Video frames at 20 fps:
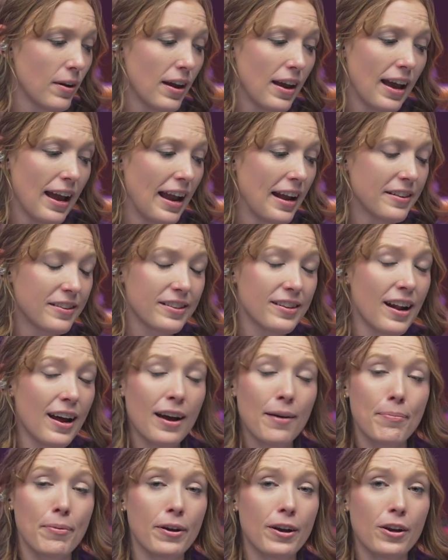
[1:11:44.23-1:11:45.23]
it's
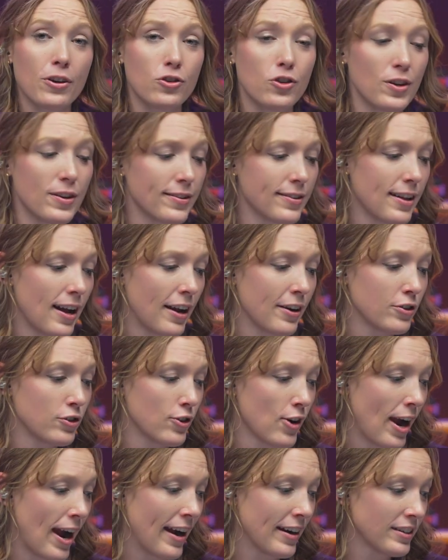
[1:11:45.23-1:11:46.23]
not because she's not
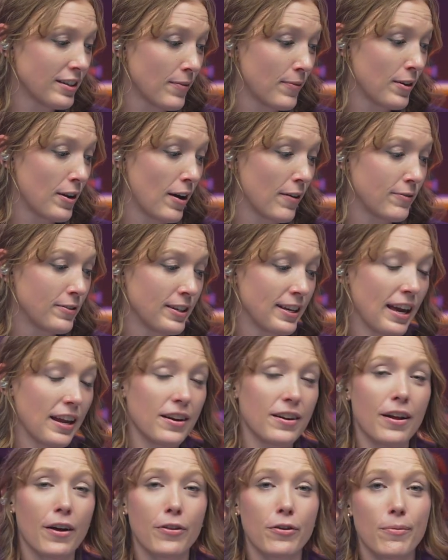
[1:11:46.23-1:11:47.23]
attractive enough to get
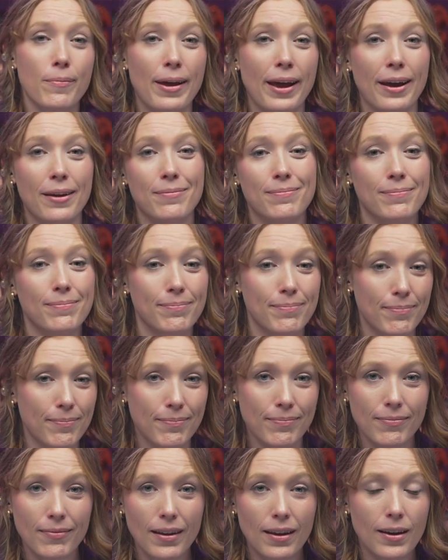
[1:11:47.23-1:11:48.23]
another man.
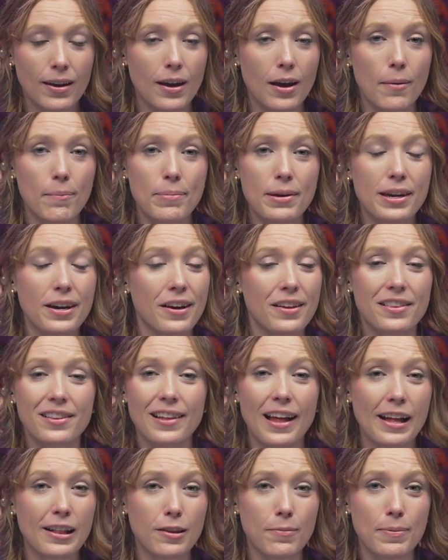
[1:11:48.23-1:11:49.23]
Because
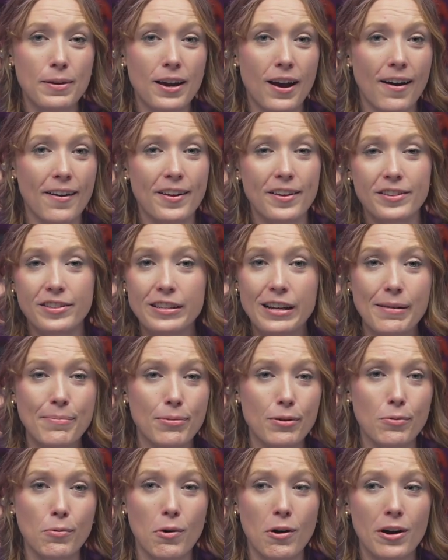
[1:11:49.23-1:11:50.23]
let's be honest,
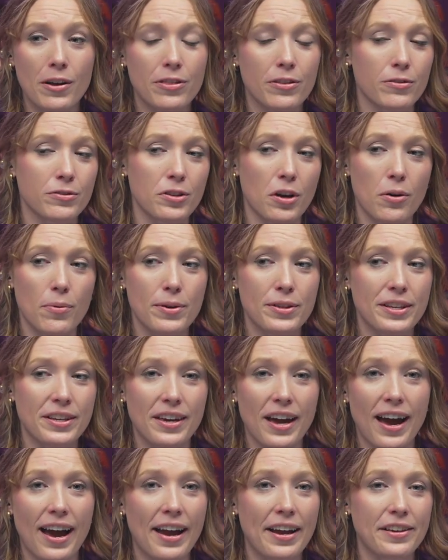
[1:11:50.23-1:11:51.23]
number one, there's always a
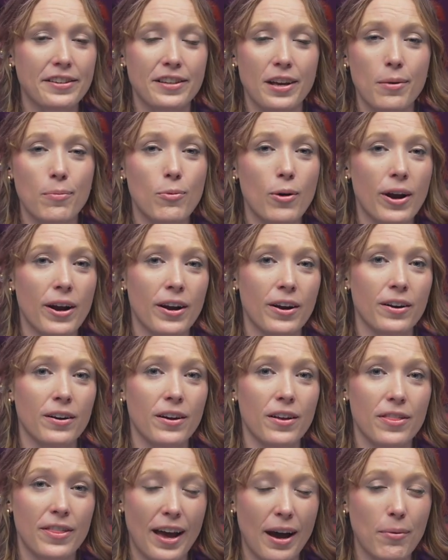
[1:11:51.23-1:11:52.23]
guy somewhere
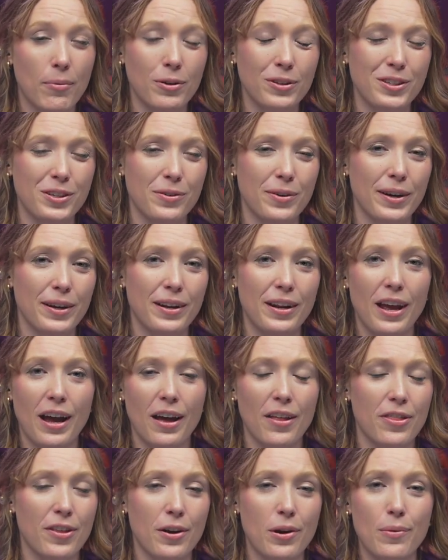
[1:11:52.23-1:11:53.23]
that will do it.
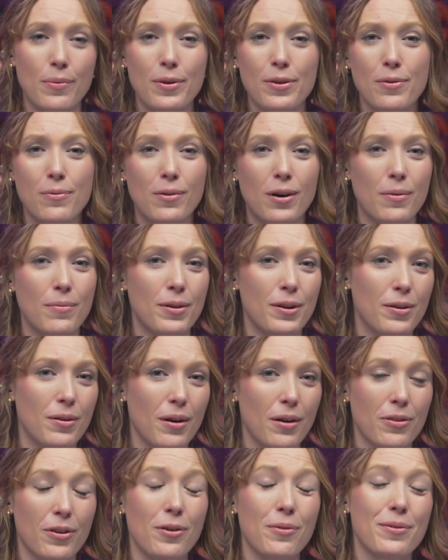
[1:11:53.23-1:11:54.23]
There was
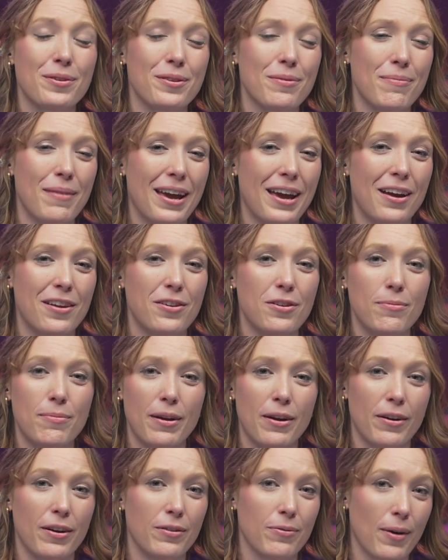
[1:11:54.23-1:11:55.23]
a man who
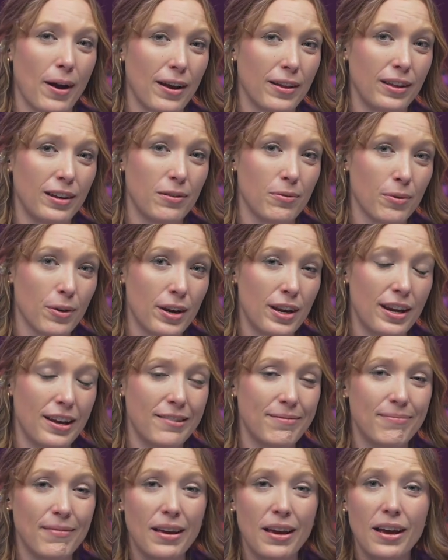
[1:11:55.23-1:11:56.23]
married Riley
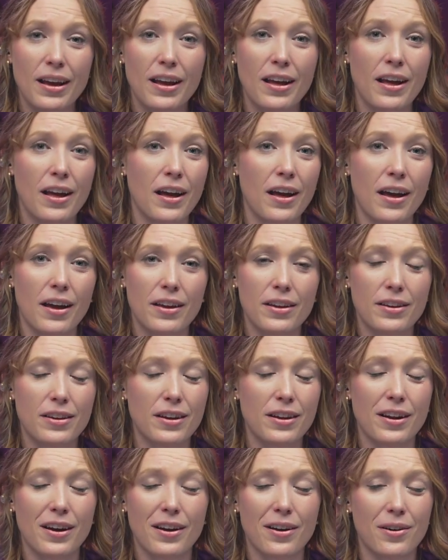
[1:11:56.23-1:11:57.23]
Reid.
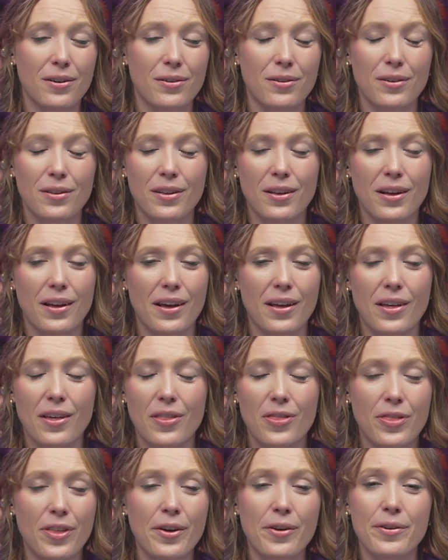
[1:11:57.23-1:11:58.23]

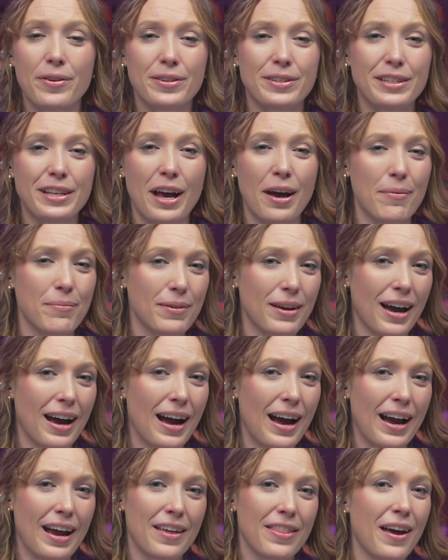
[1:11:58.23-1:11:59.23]
There is some
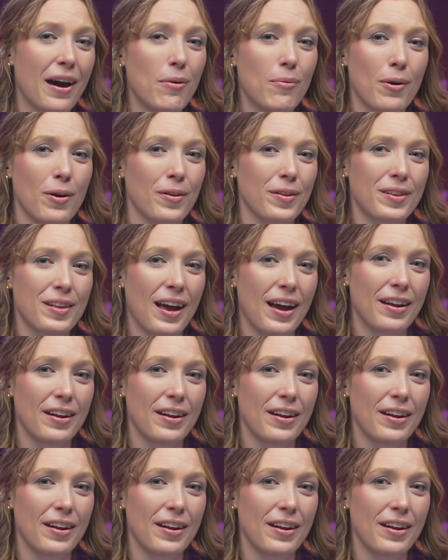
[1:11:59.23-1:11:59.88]
guy that will sign